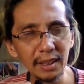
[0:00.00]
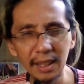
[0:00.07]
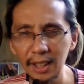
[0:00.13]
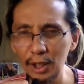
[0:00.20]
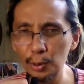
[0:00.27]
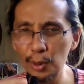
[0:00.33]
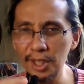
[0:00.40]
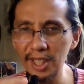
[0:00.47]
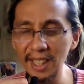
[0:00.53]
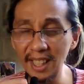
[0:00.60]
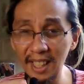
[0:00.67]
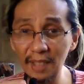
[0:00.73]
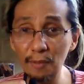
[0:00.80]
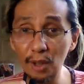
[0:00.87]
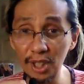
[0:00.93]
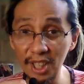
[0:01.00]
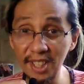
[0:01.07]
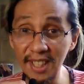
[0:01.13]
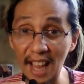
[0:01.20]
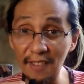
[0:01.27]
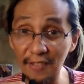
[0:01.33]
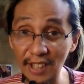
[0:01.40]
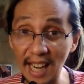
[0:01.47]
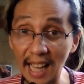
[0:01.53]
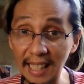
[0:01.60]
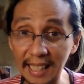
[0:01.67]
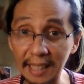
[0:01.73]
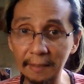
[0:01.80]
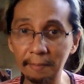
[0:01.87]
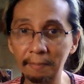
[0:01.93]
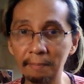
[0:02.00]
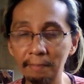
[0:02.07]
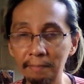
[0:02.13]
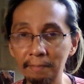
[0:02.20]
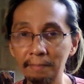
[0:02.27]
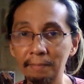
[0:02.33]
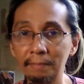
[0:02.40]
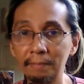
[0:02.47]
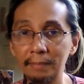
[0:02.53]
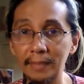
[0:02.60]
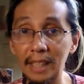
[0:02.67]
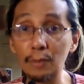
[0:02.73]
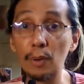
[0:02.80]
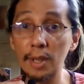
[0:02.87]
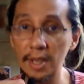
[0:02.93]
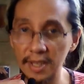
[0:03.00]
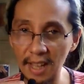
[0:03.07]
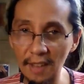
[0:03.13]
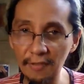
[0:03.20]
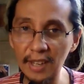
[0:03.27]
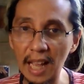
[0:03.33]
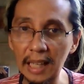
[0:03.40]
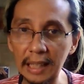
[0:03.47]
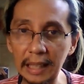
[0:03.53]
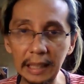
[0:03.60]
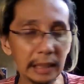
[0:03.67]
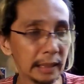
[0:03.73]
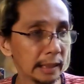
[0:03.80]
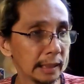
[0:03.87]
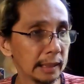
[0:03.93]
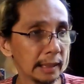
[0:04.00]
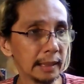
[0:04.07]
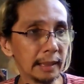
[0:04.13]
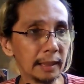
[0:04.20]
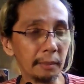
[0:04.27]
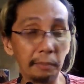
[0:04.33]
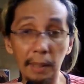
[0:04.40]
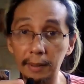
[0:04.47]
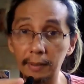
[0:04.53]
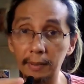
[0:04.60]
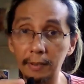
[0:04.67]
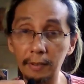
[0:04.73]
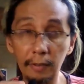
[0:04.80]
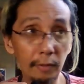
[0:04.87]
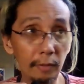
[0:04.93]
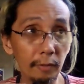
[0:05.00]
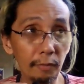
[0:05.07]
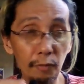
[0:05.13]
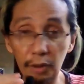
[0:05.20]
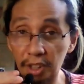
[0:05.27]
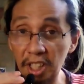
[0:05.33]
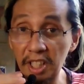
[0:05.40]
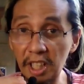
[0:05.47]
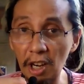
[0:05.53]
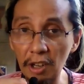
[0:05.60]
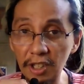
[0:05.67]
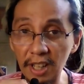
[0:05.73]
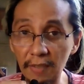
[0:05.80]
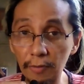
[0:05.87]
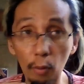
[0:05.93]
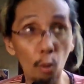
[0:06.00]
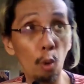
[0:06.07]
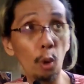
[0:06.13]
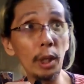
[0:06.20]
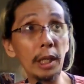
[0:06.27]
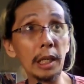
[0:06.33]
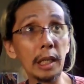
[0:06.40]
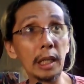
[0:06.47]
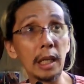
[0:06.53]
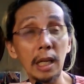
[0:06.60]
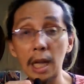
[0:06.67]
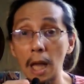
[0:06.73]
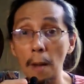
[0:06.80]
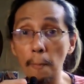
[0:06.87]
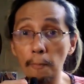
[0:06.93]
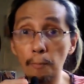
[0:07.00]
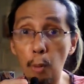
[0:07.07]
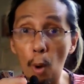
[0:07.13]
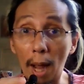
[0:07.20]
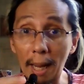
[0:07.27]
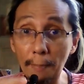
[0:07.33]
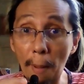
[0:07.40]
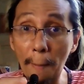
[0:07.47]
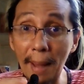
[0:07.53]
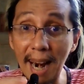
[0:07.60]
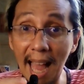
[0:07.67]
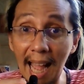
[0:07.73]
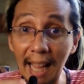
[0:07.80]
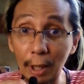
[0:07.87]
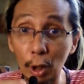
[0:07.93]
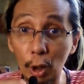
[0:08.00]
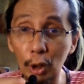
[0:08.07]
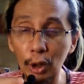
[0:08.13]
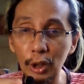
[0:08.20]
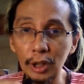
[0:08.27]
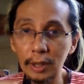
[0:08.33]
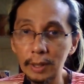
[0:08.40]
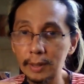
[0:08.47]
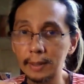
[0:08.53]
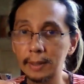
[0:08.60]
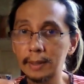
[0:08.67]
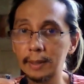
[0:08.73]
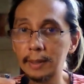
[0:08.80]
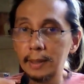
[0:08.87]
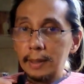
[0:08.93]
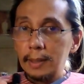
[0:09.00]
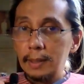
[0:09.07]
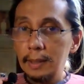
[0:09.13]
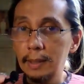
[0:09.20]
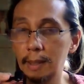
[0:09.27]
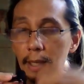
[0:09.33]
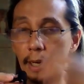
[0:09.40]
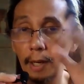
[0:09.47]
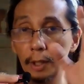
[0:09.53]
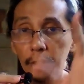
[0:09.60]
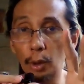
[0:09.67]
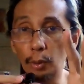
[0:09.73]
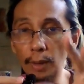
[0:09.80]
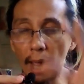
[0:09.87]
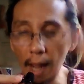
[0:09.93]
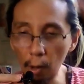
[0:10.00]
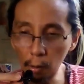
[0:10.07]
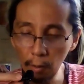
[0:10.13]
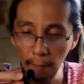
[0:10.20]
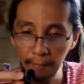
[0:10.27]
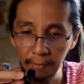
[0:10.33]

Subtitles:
you would say that it was a sad finale. It was a sad finale. But with this gear shift, oy, buhay pa pala kayo. So now,